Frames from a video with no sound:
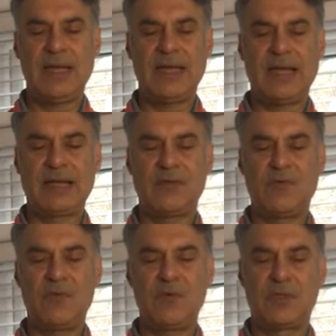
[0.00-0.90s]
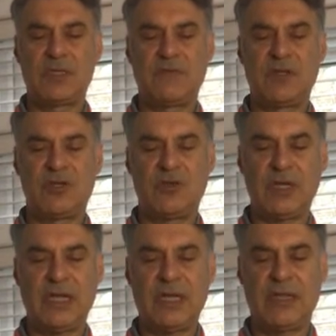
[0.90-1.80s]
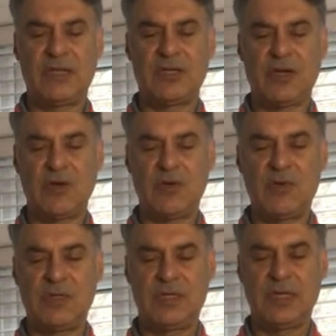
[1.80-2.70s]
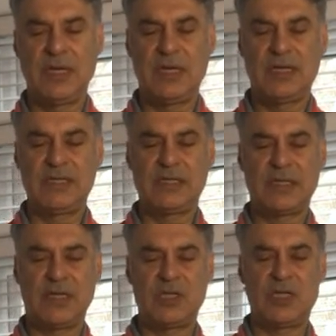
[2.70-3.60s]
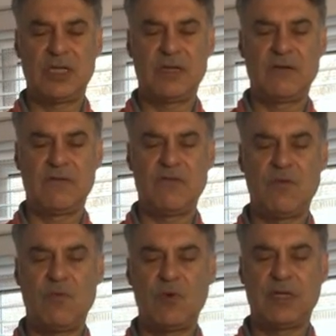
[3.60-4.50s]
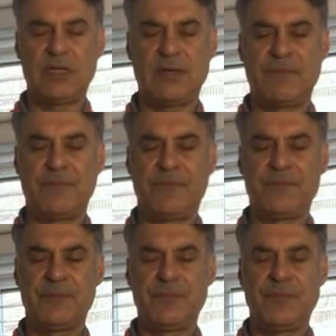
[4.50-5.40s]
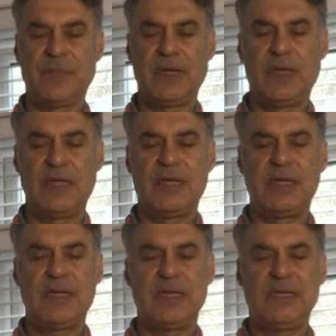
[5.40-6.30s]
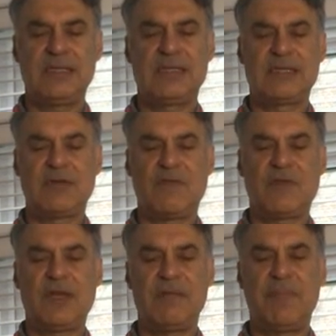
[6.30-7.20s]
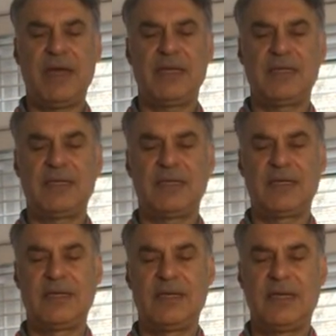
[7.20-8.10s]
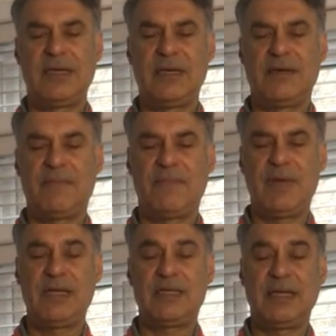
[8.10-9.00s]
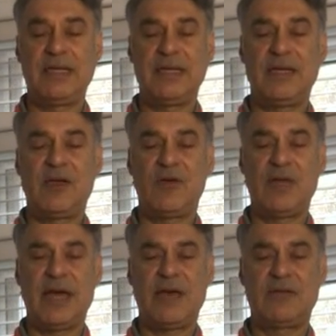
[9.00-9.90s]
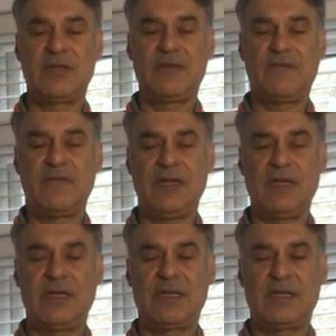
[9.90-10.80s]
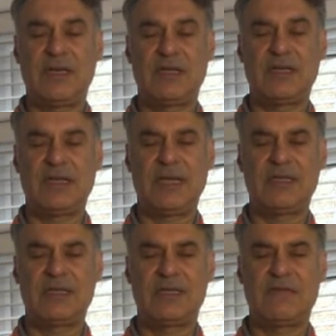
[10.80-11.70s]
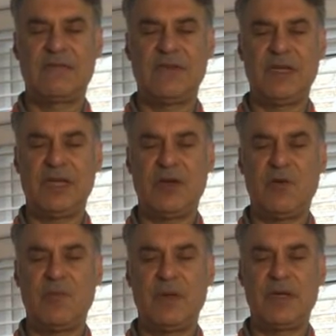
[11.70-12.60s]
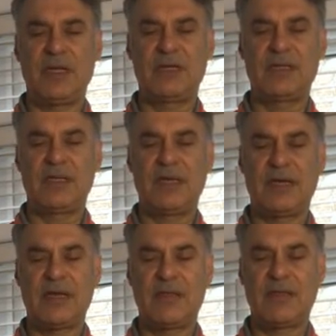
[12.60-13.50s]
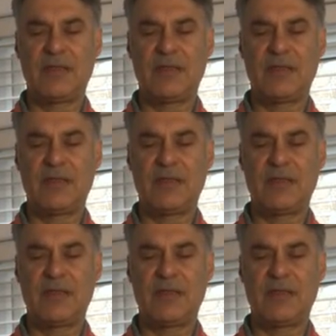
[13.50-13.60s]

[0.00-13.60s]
like the roots of a tree, the toes searching for water. Knees softly bent. Mentally go down to the feet and sense the feet opening to the earth,